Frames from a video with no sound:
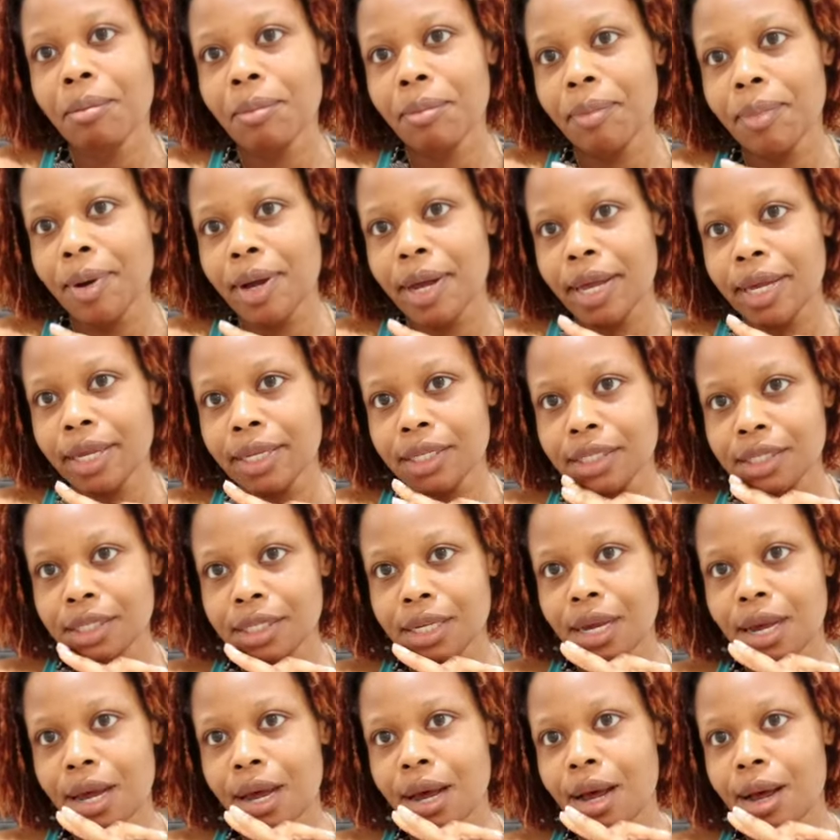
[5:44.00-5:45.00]
But
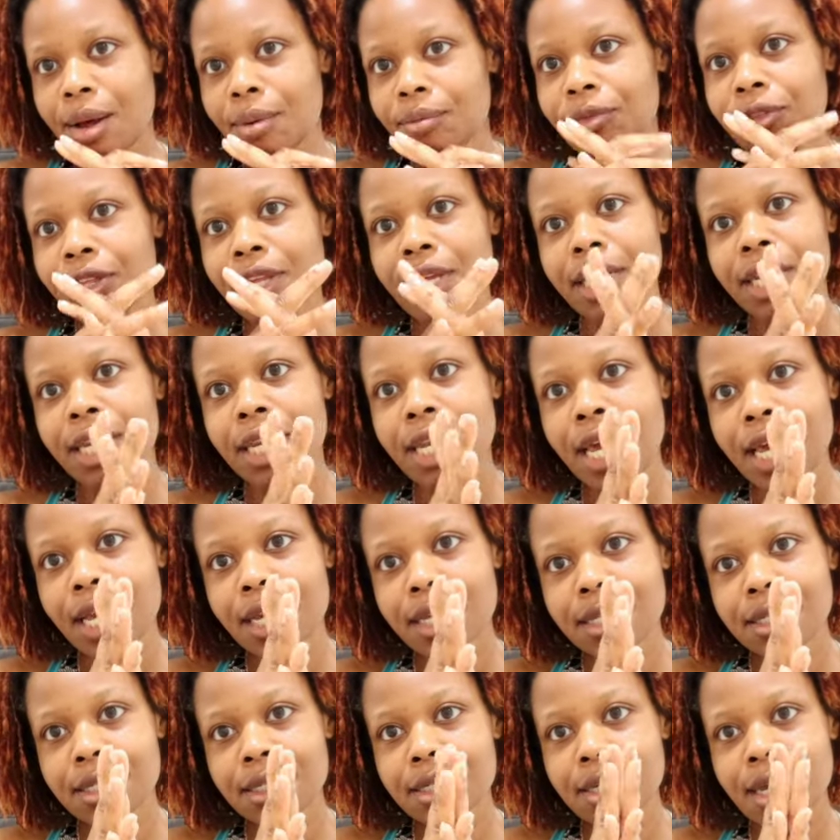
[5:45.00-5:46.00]
the
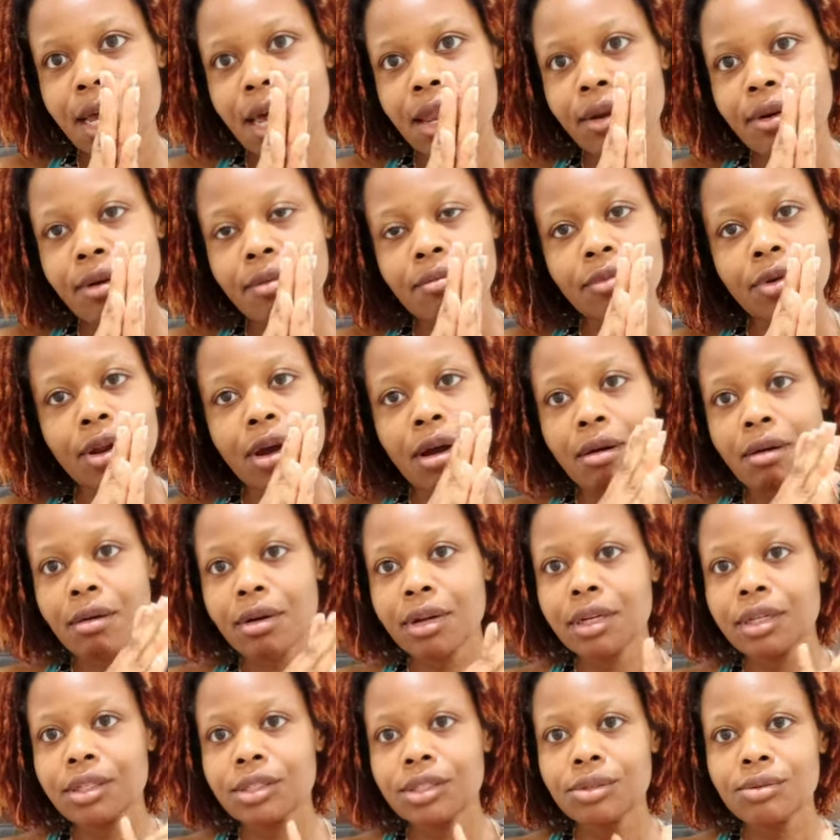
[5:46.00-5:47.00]
next color, I'm not
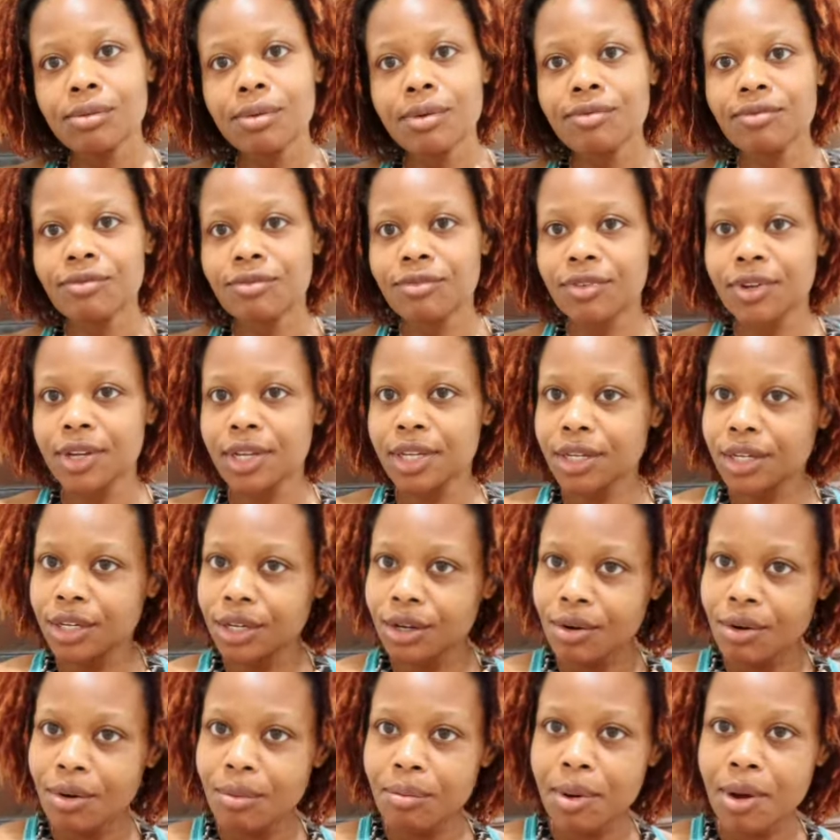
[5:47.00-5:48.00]
going to do a
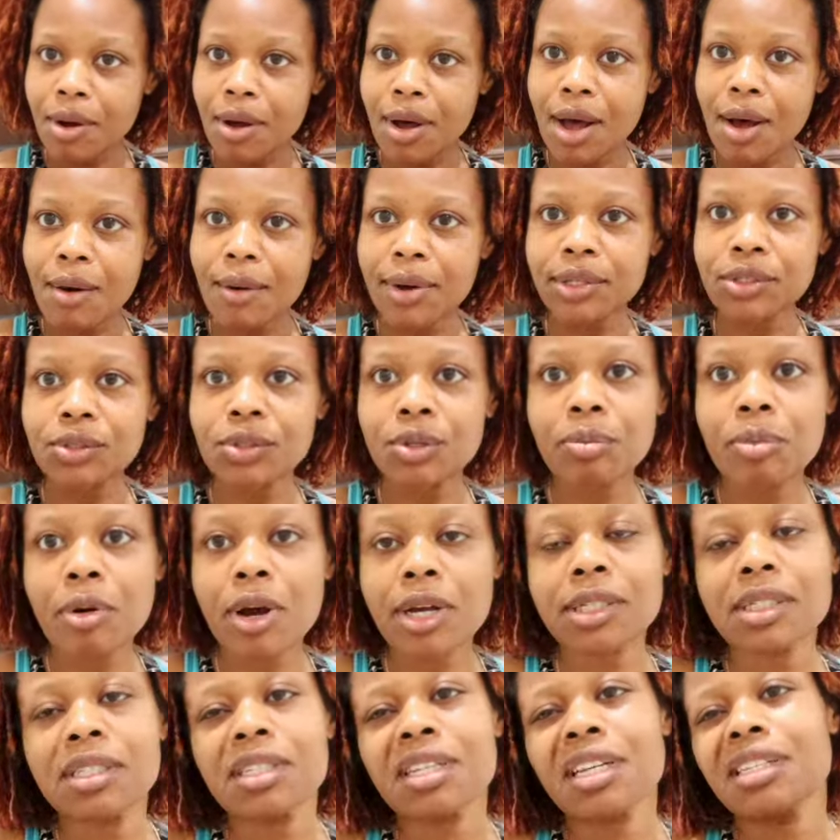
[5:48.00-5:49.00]
video about how I do the
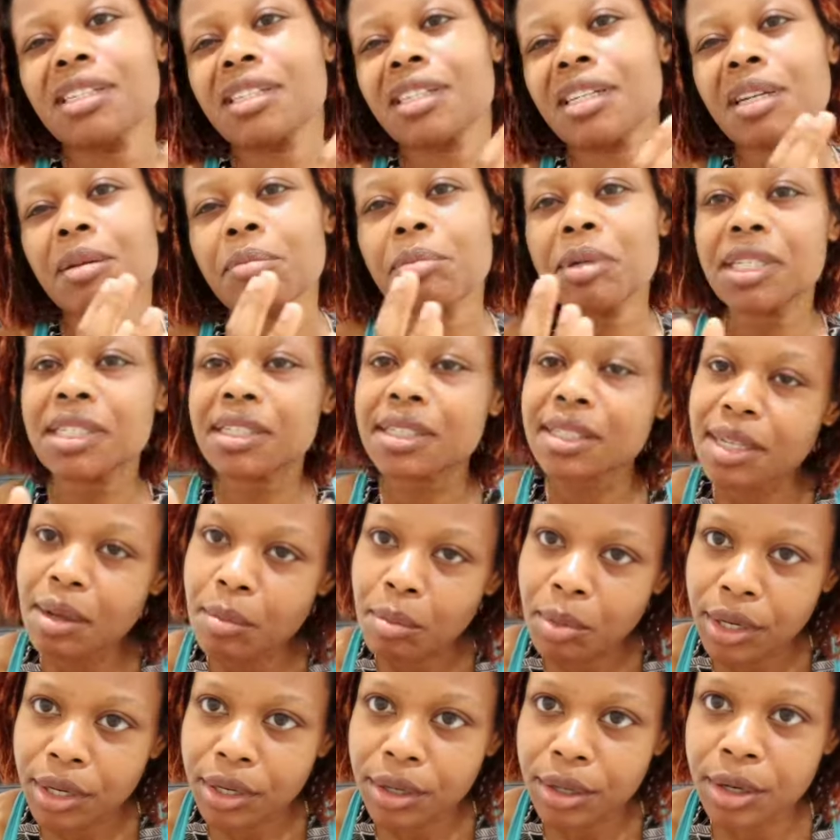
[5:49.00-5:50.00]
process because it's going to be
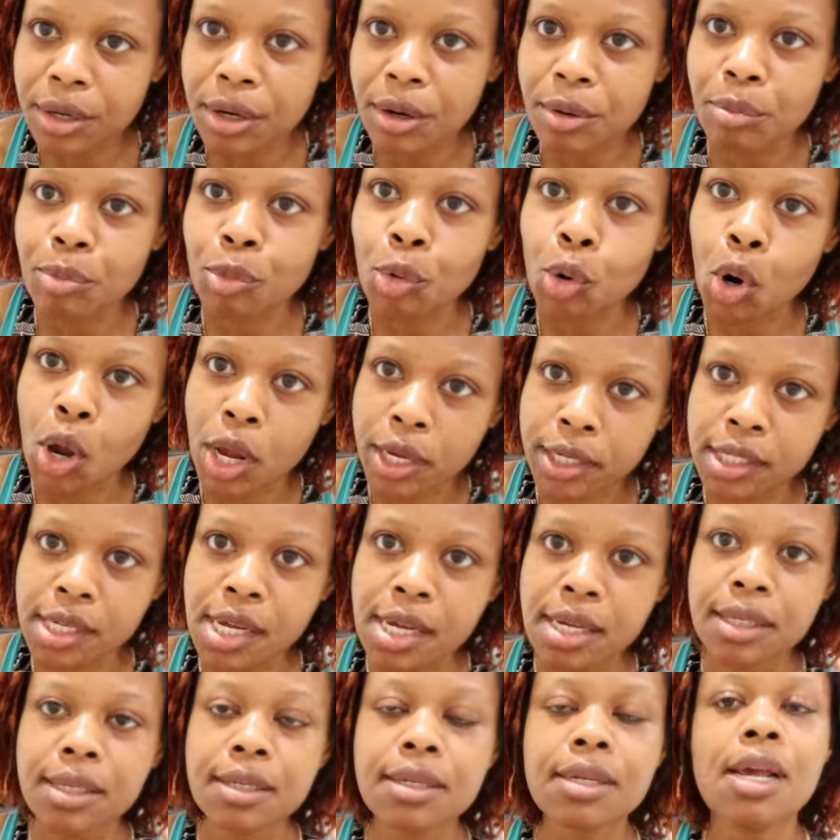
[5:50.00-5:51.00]
similar
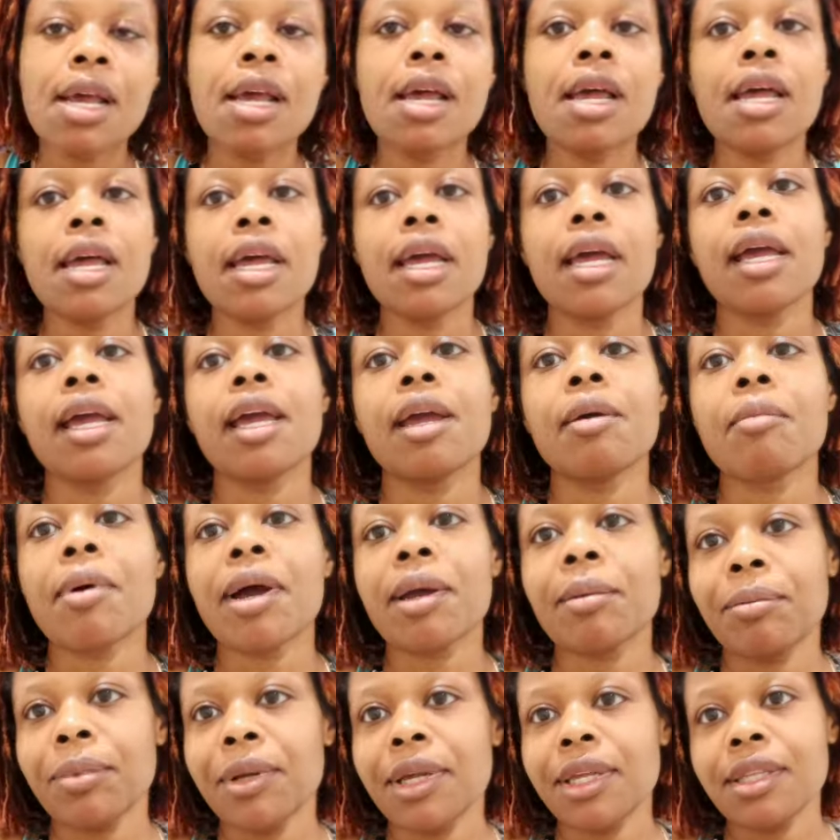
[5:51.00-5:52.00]
process. It
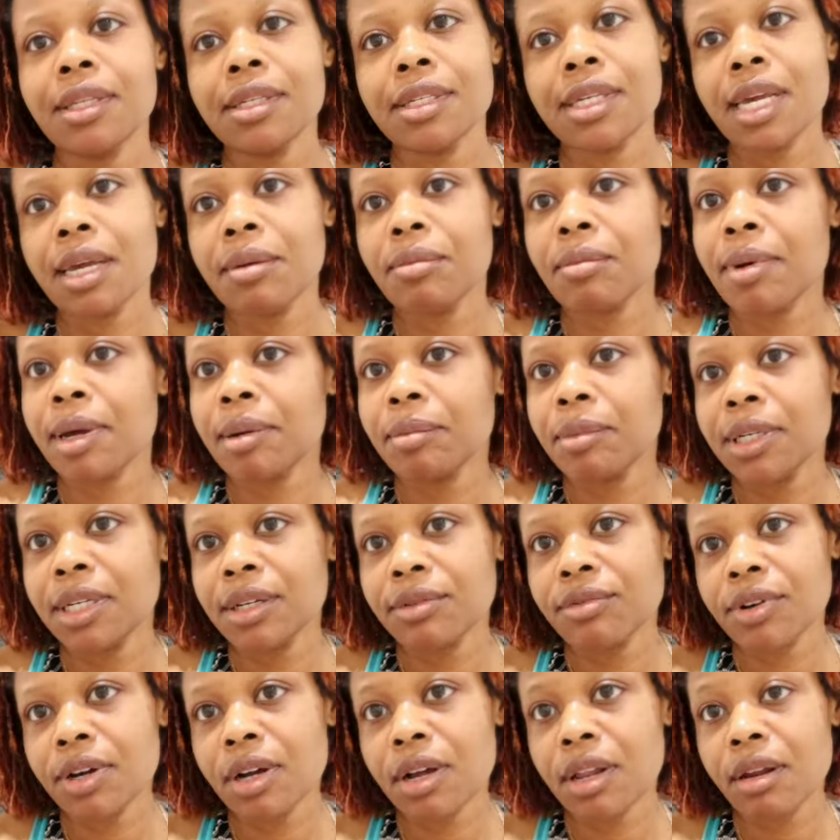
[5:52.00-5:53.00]
might be the same, might be
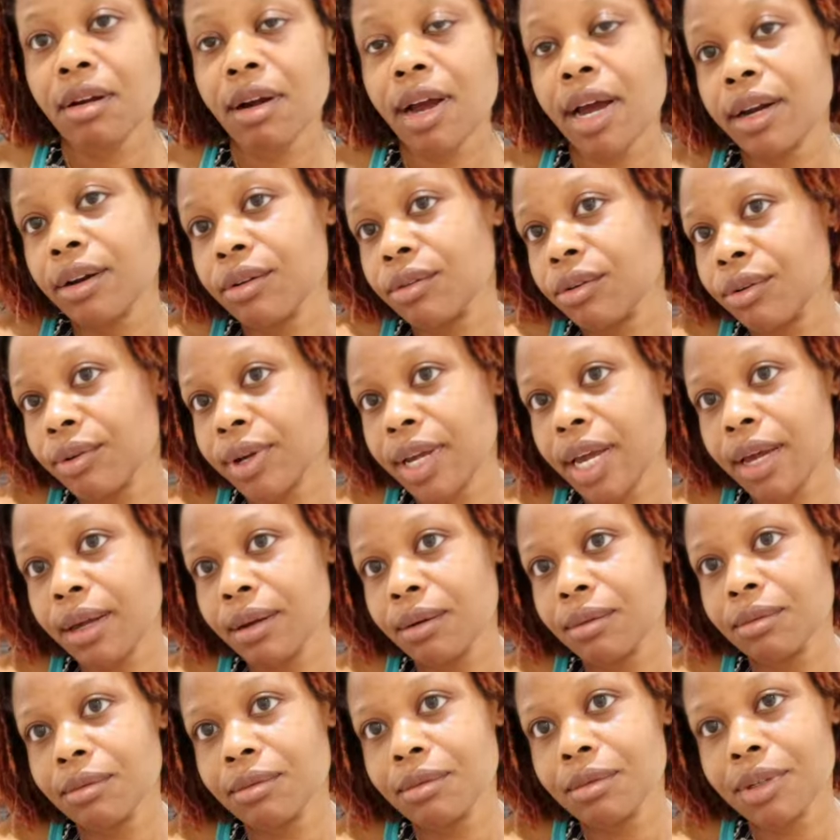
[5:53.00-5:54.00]
different color, I don't know
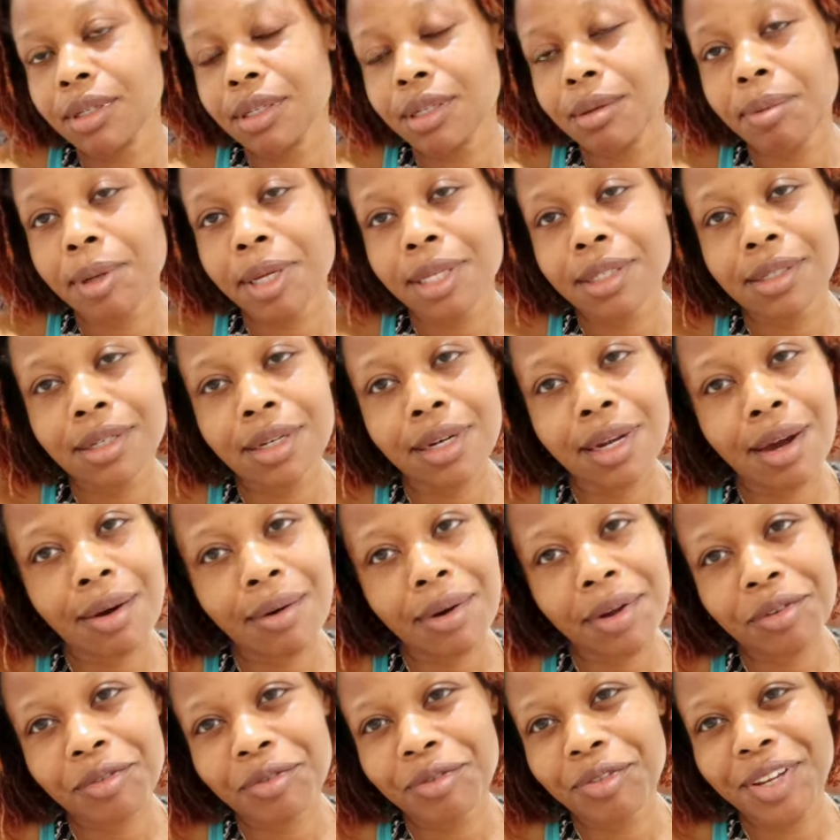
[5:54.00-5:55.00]
yet. It depends on how
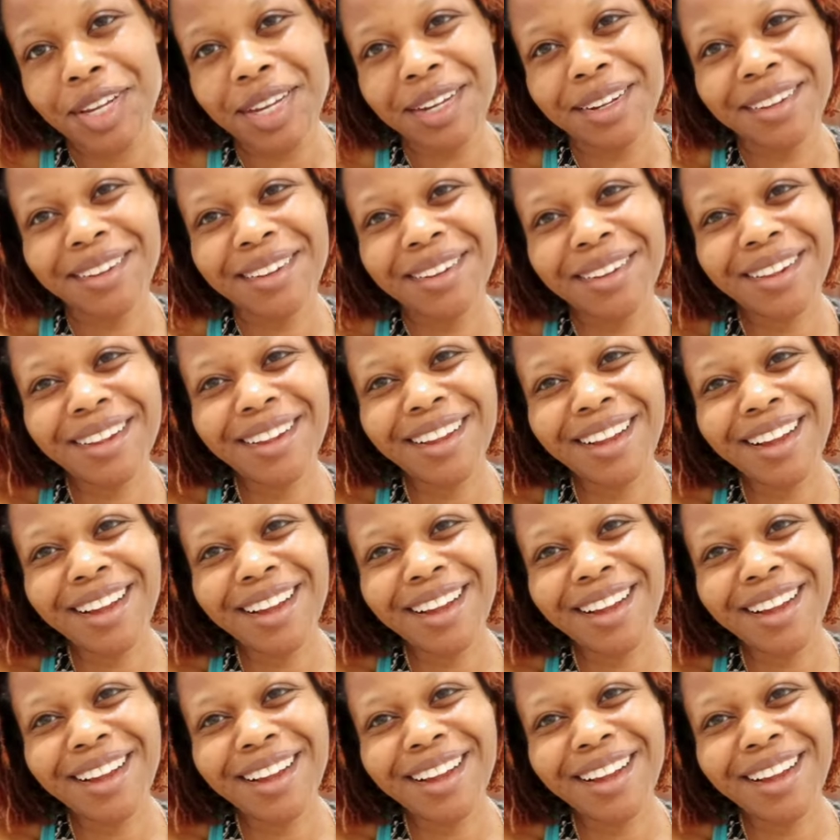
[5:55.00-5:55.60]
I feel.